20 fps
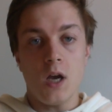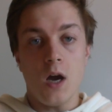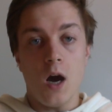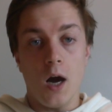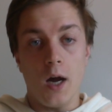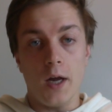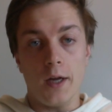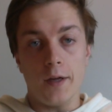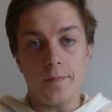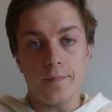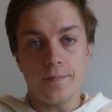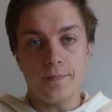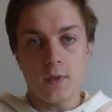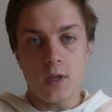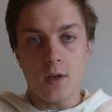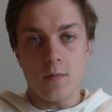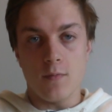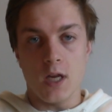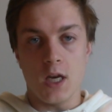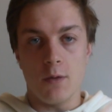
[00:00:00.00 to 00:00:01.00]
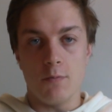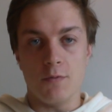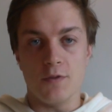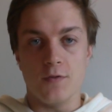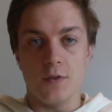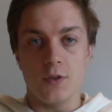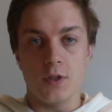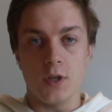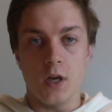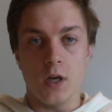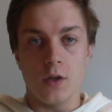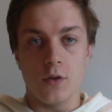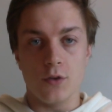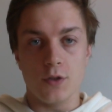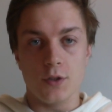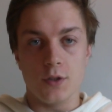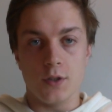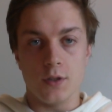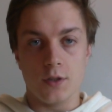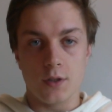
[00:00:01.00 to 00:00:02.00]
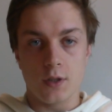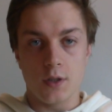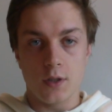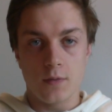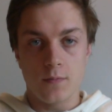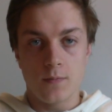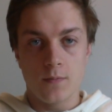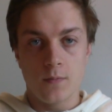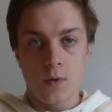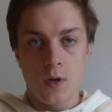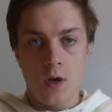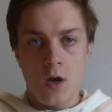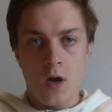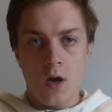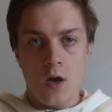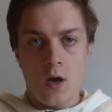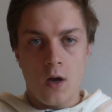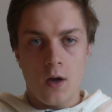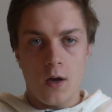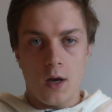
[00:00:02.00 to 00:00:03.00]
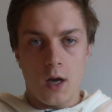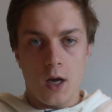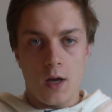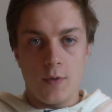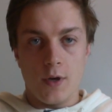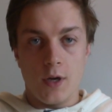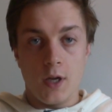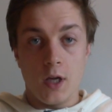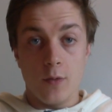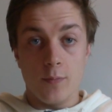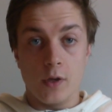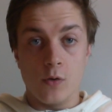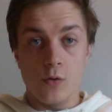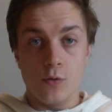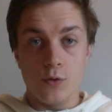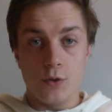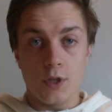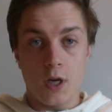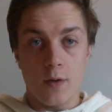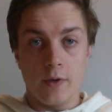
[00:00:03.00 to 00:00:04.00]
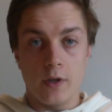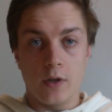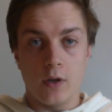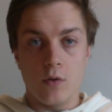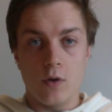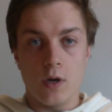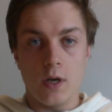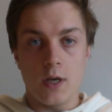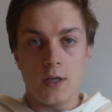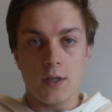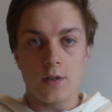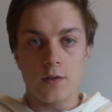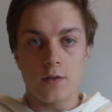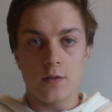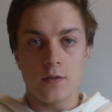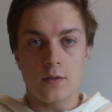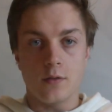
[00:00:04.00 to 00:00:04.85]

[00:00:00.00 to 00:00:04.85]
Hi, my name is Vitali. I've been helping Houssam and Grace